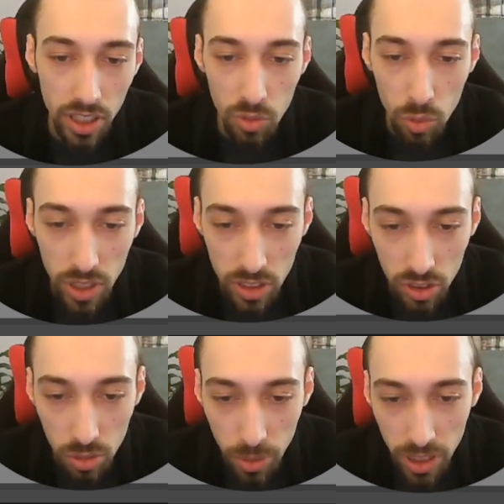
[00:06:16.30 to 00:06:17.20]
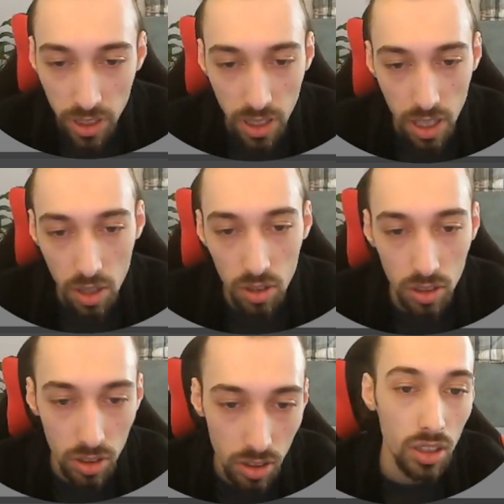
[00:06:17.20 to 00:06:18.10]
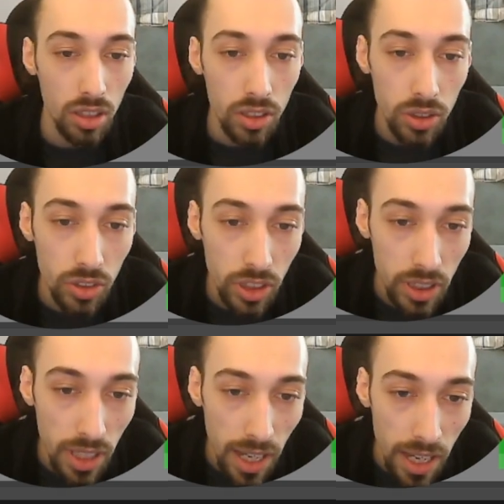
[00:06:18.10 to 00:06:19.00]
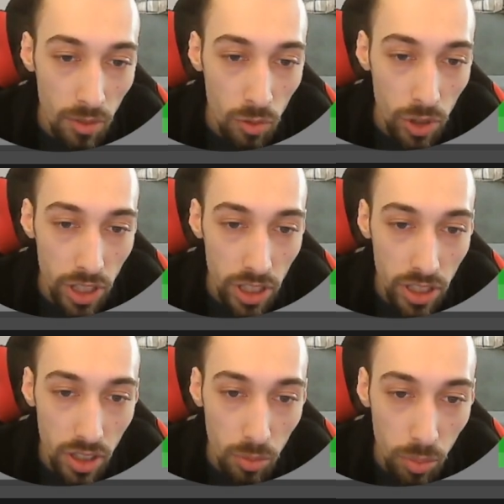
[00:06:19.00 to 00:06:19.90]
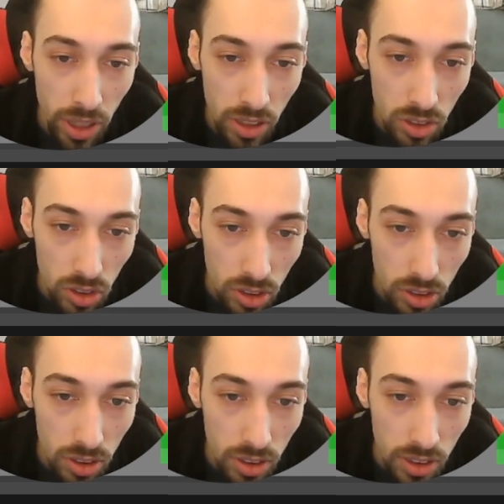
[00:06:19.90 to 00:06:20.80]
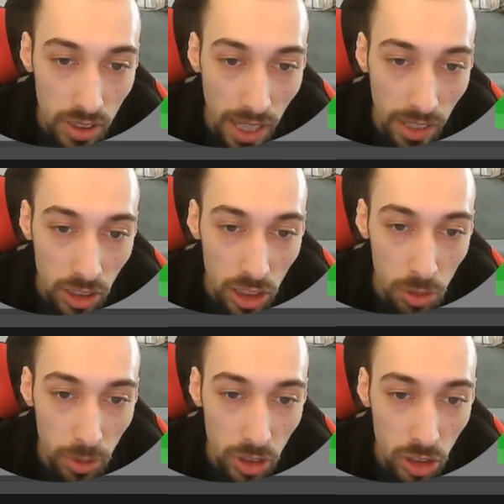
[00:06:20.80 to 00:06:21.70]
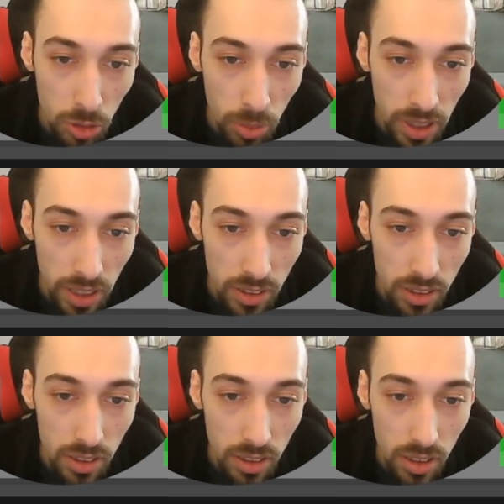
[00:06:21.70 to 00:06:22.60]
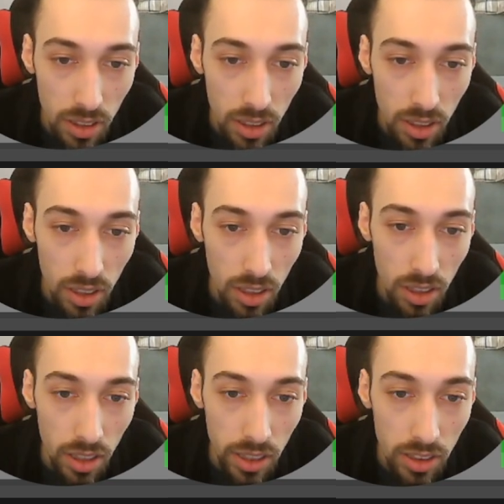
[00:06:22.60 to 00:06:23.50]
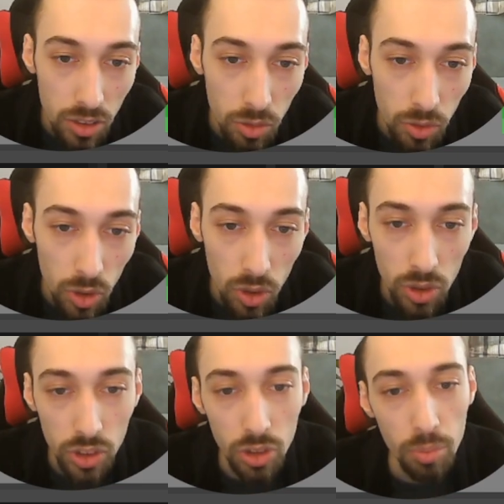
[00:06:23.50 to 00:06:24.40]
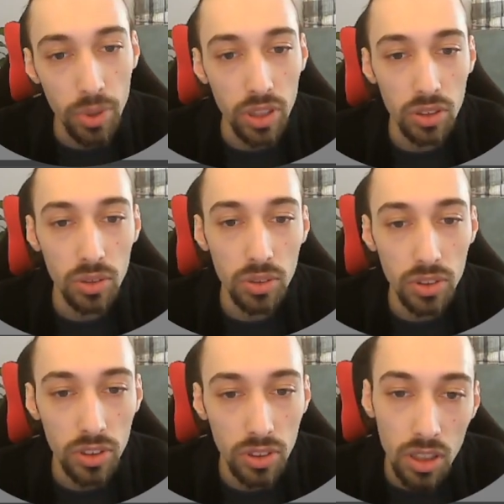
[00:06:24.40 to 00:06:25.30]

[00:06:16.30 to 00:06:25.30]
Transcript: if we zoom in now, you'll see that every pixel has actually been split into 4 subpixels.